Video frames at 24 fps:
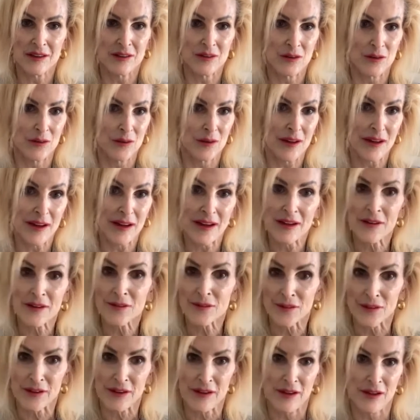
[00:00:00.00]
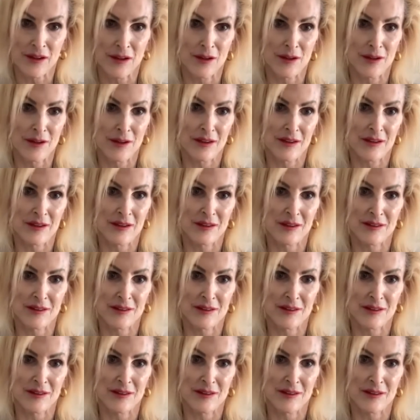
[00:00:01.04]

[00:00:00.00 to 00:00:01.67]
you know every area